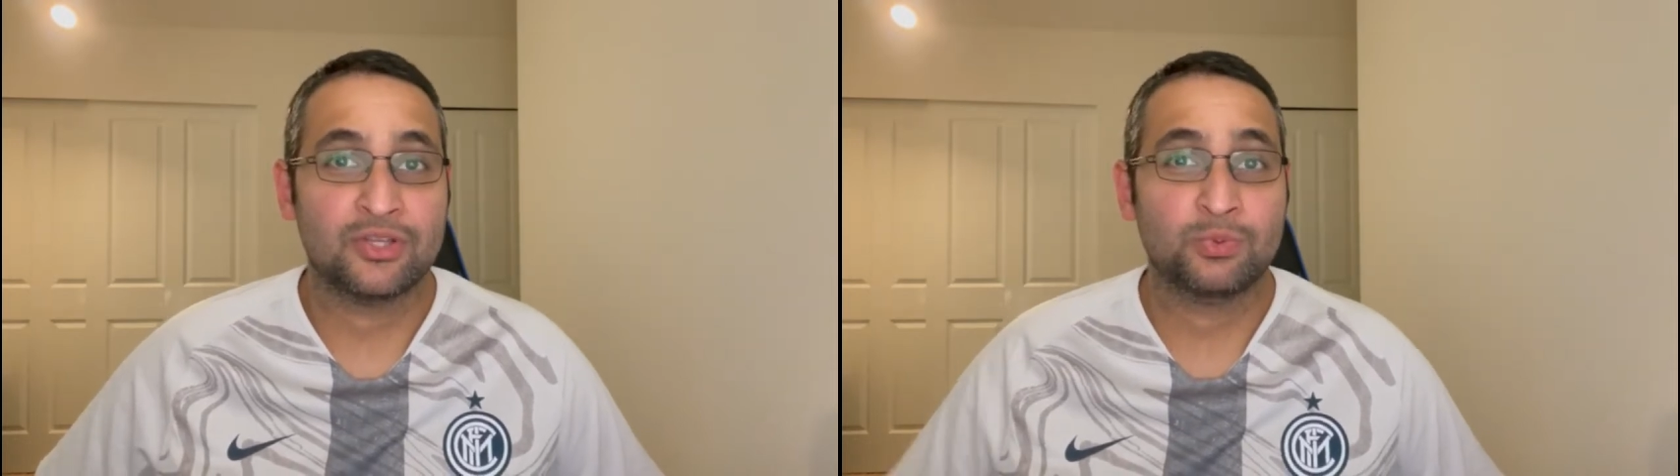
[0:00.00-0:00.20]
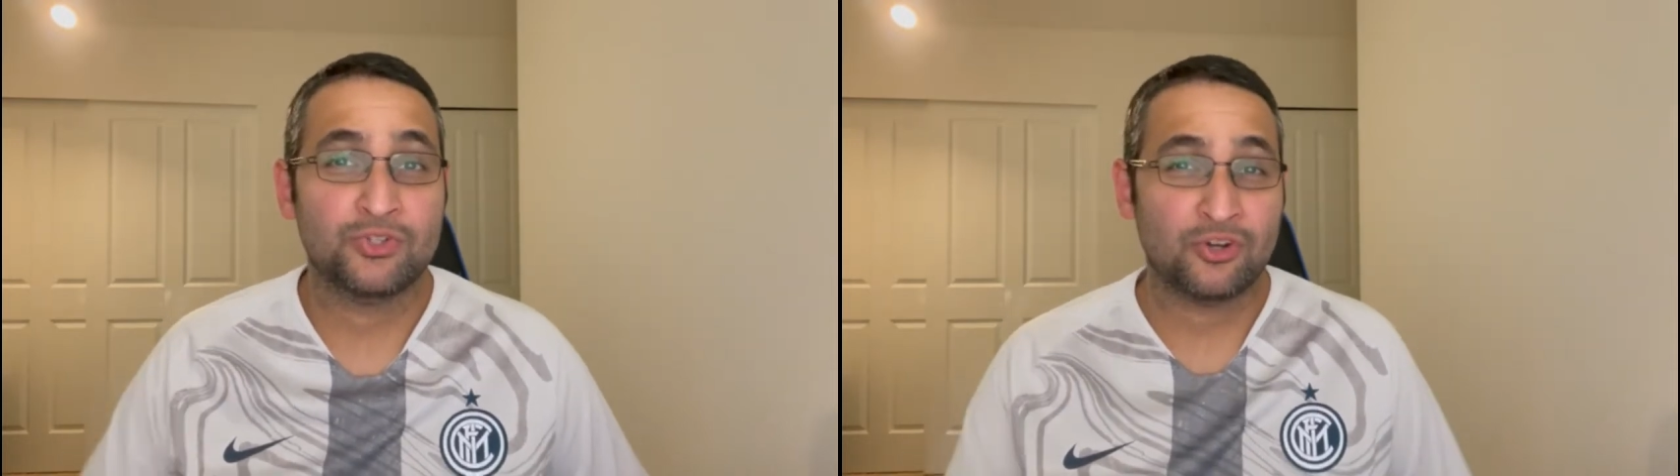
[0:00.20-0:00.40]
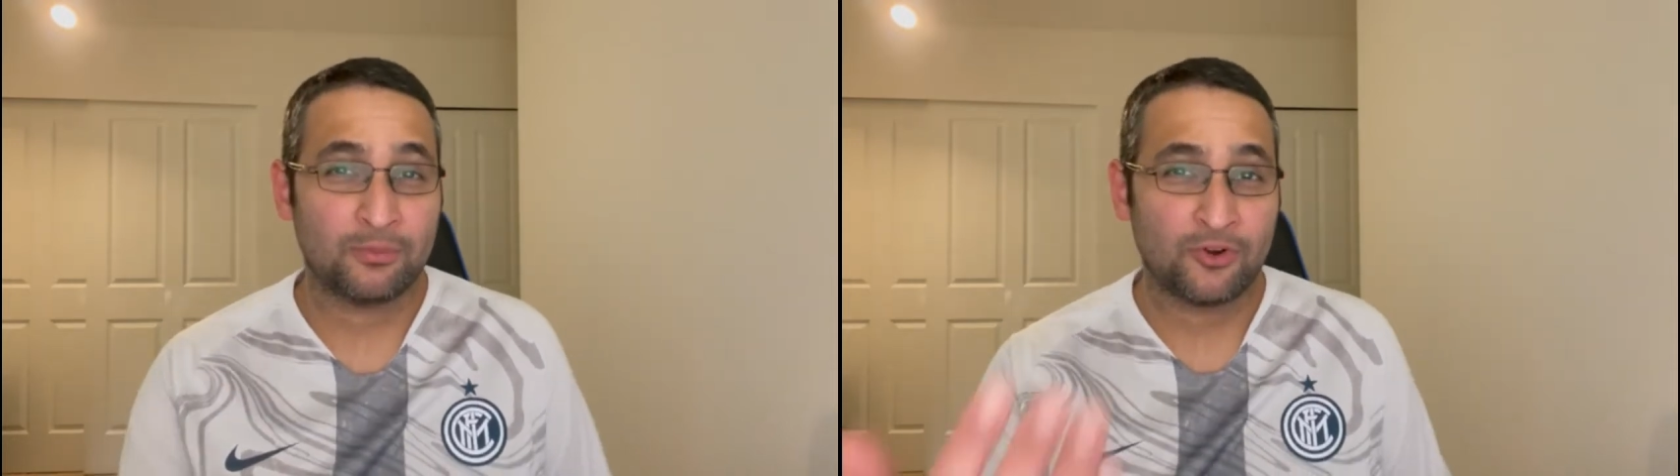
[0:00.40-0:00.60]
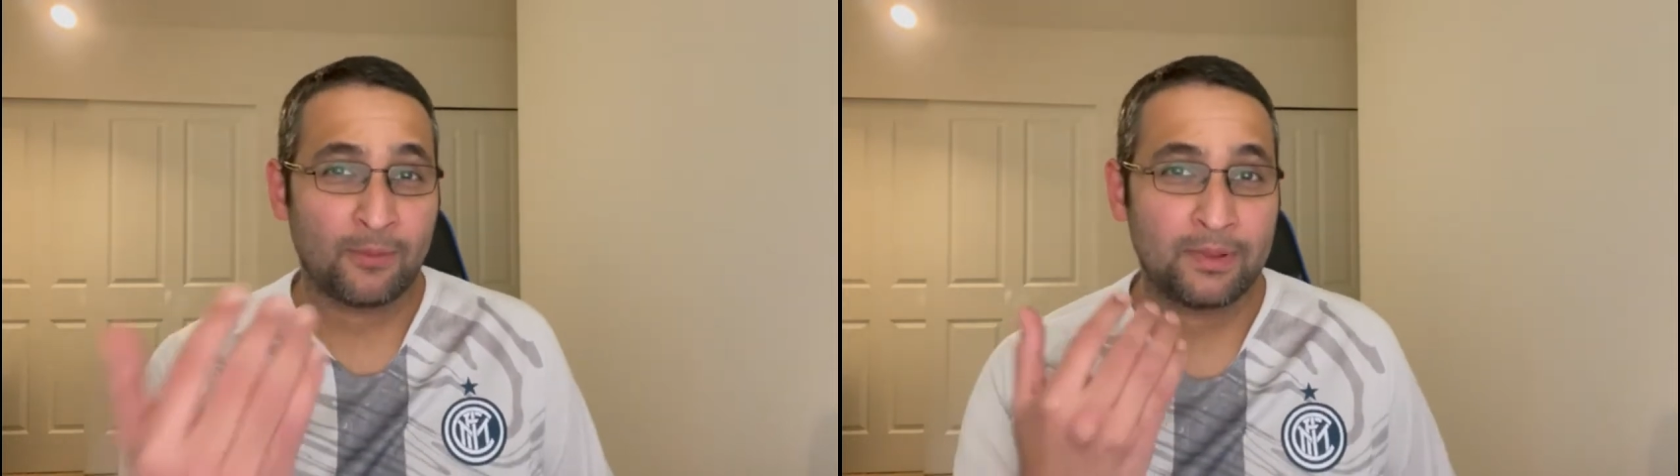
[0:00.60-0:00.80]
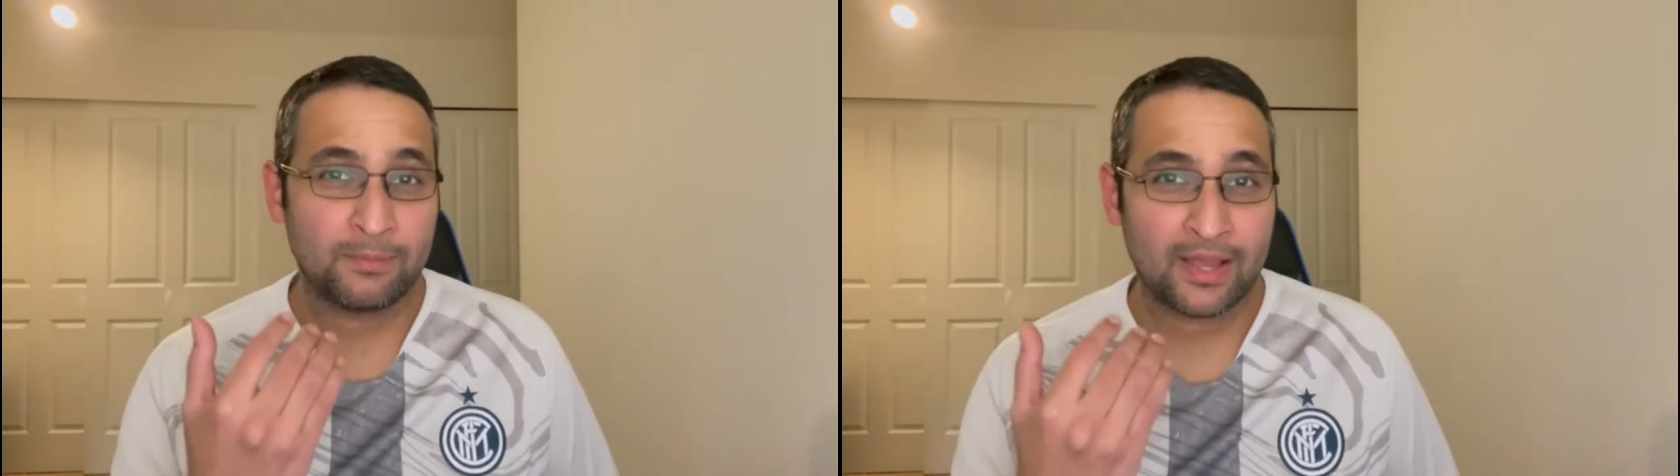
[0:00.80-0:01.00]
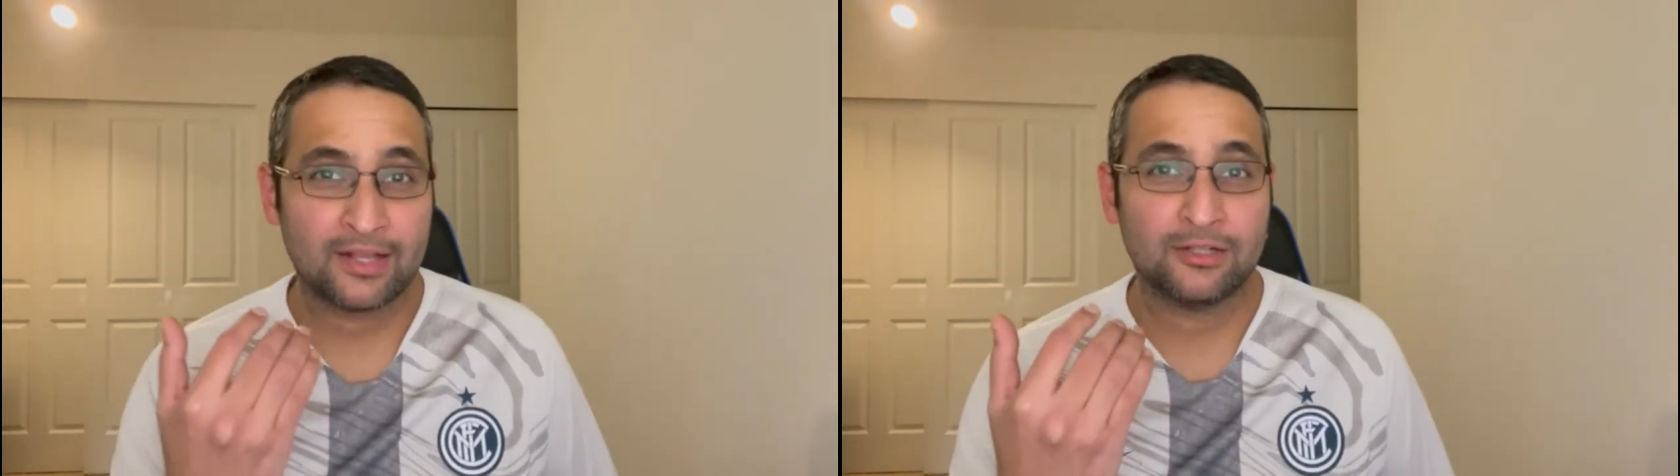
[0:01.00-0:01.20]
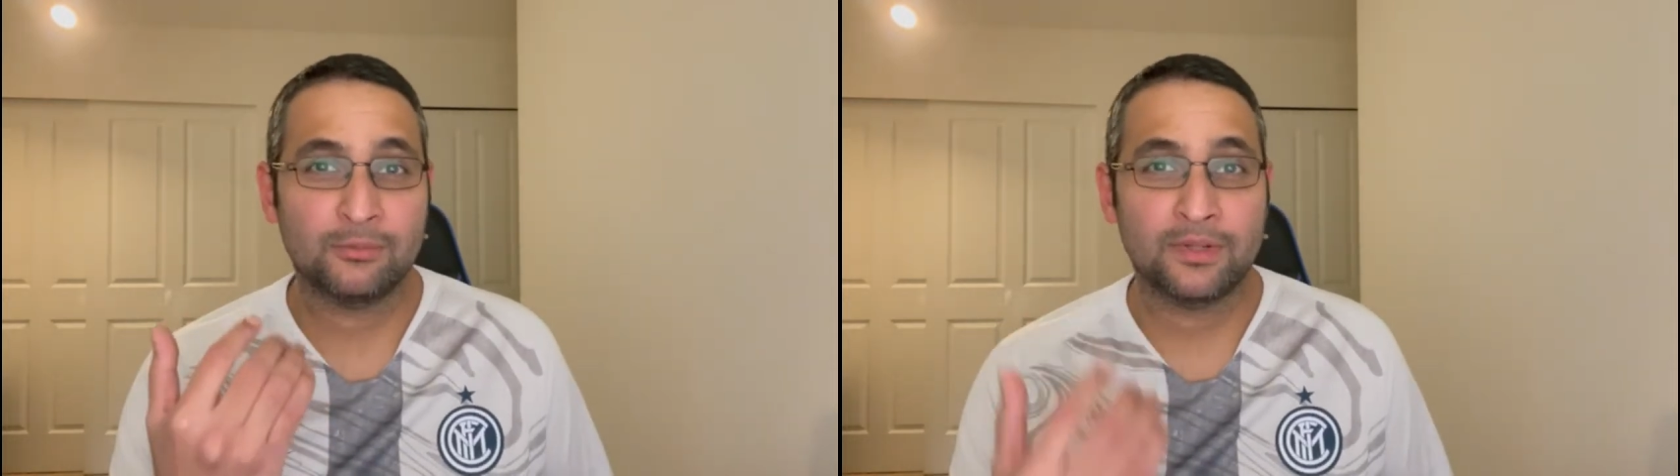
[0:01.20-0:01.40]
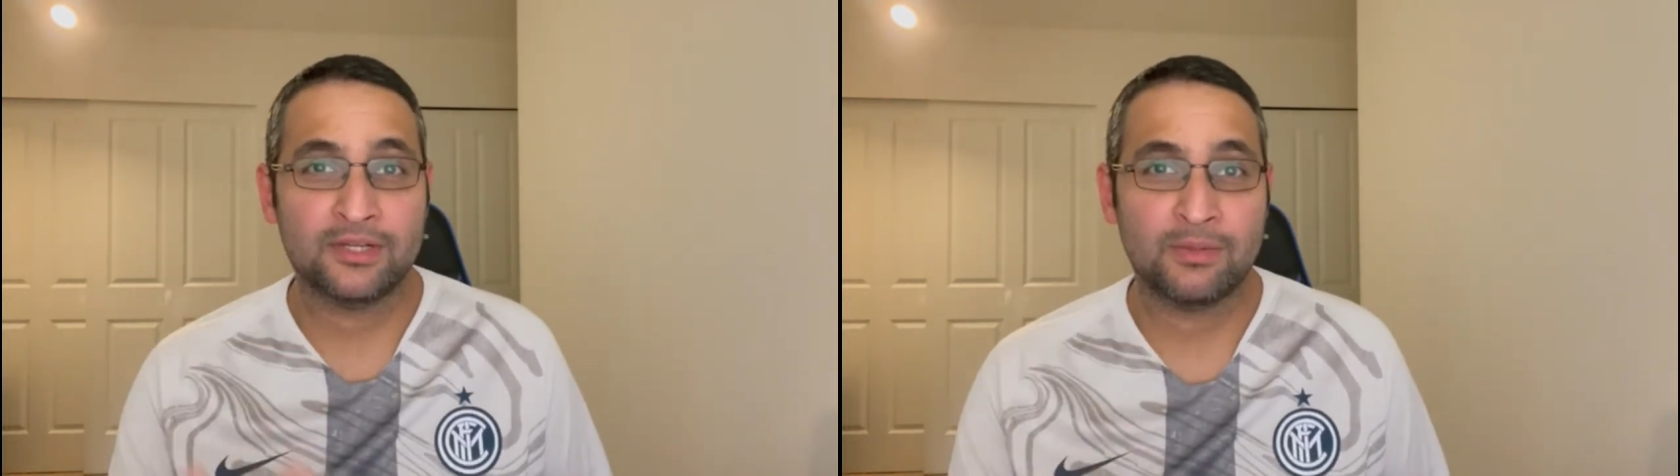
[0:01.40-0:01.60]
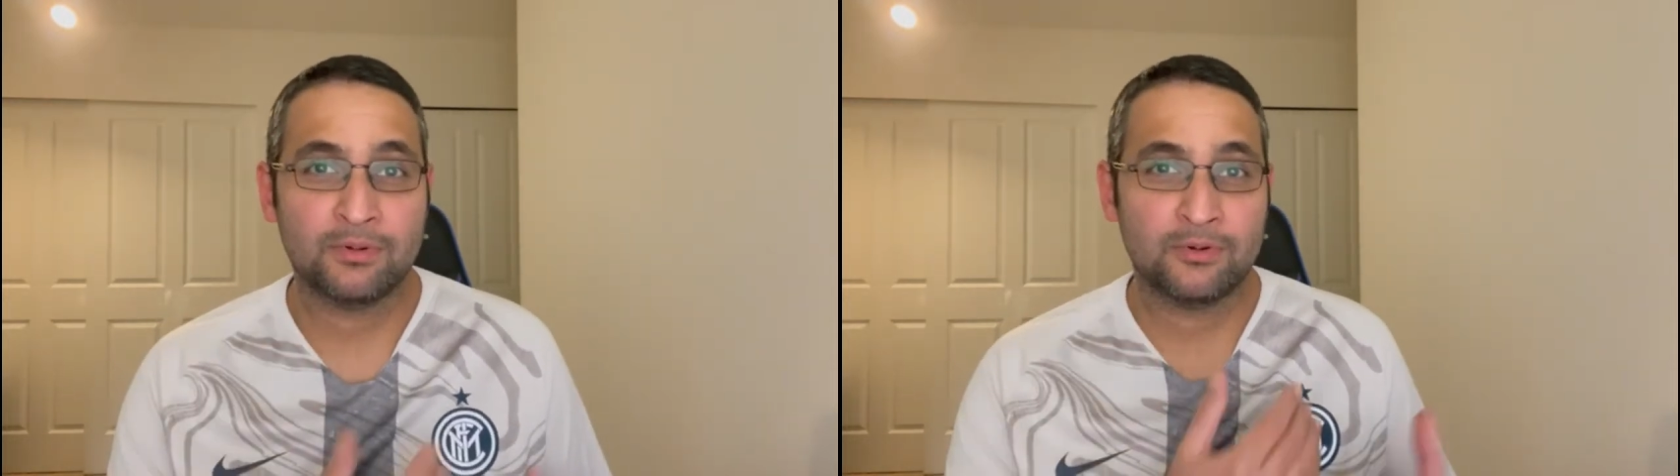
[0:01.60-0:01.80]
was dropping back a little bit deeper,